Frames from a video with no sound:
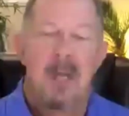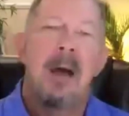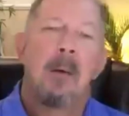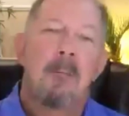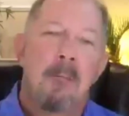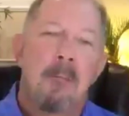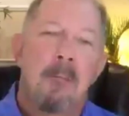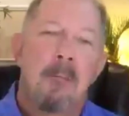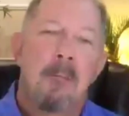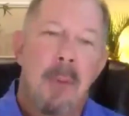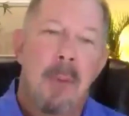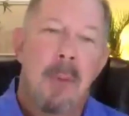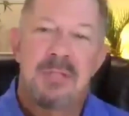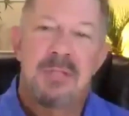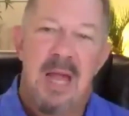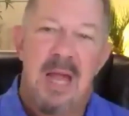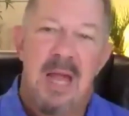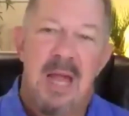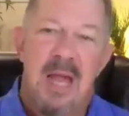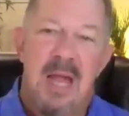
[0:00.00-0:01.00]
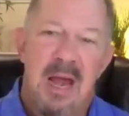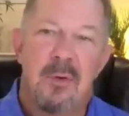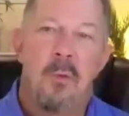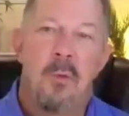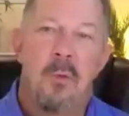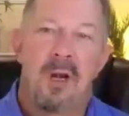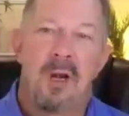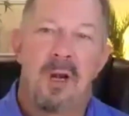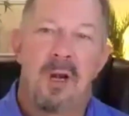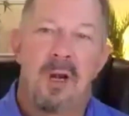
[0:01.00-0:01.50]
Now, most
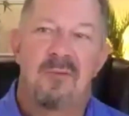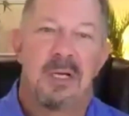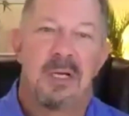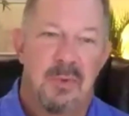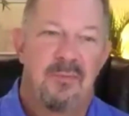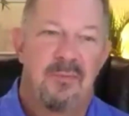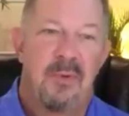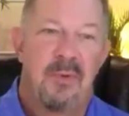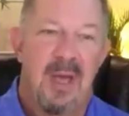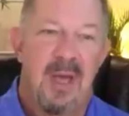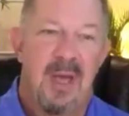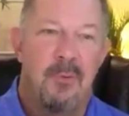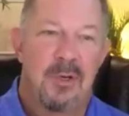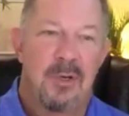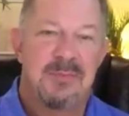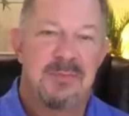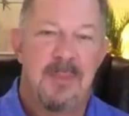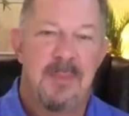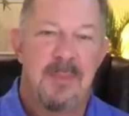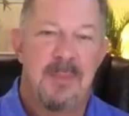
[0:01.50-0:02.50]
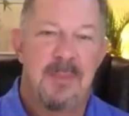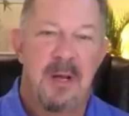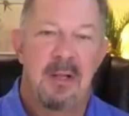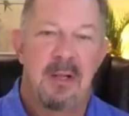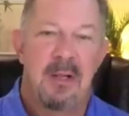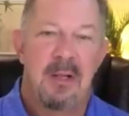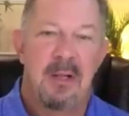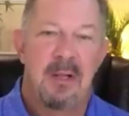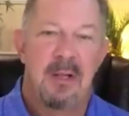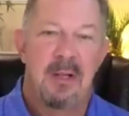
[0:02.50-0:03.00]
every one of us, if we had a
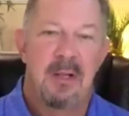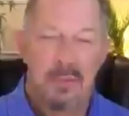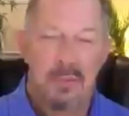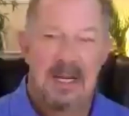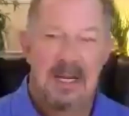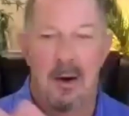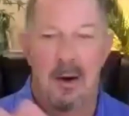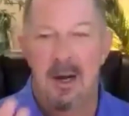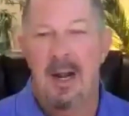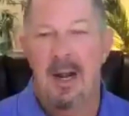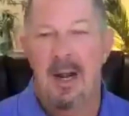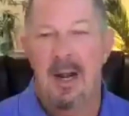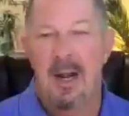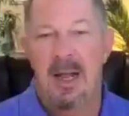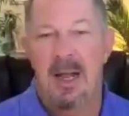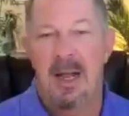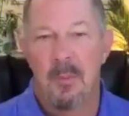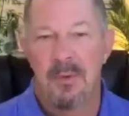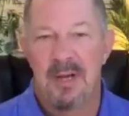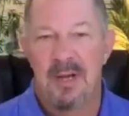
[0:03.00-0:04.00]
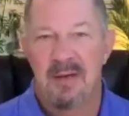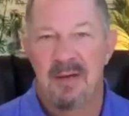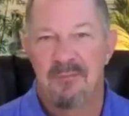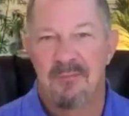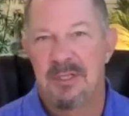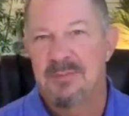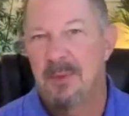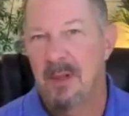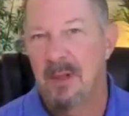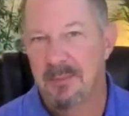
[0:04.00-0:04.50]
voicemail left, would say, all right, I got to
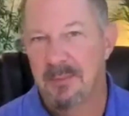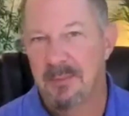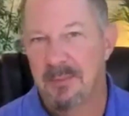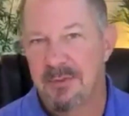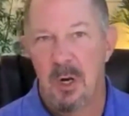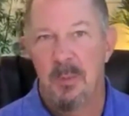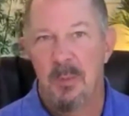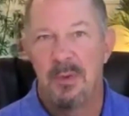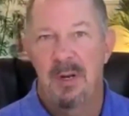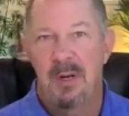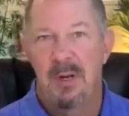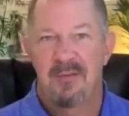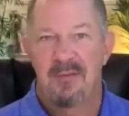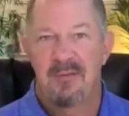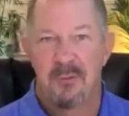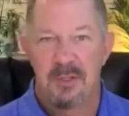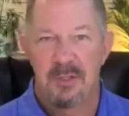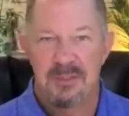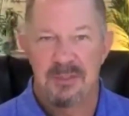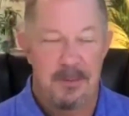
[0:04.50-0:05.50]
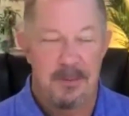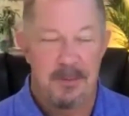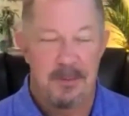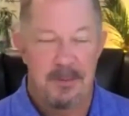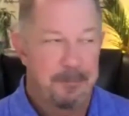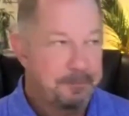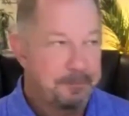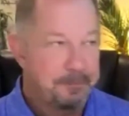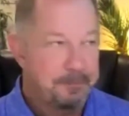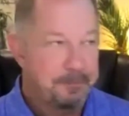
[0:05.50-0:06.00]
open that voicemail up. So they open up that
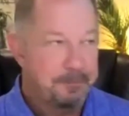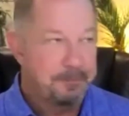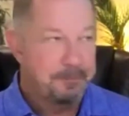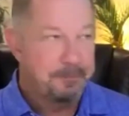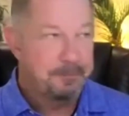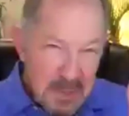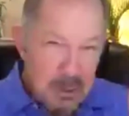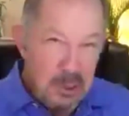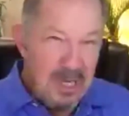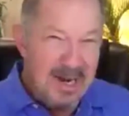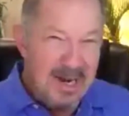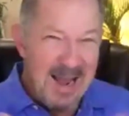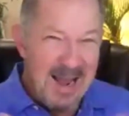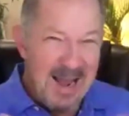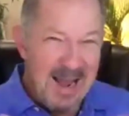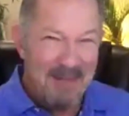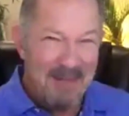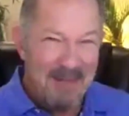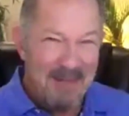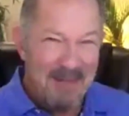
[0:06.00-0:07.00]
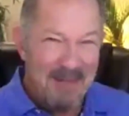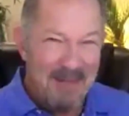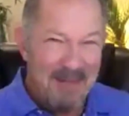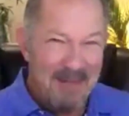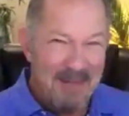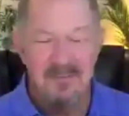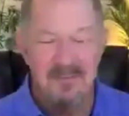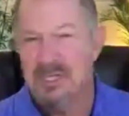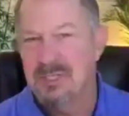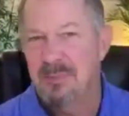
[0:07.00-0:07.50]
voicemail. You're going to have that
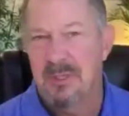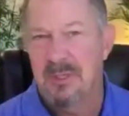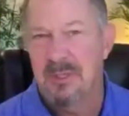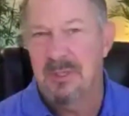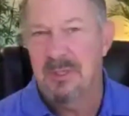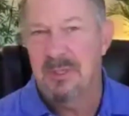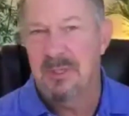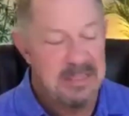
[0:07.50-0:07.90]
same conversation.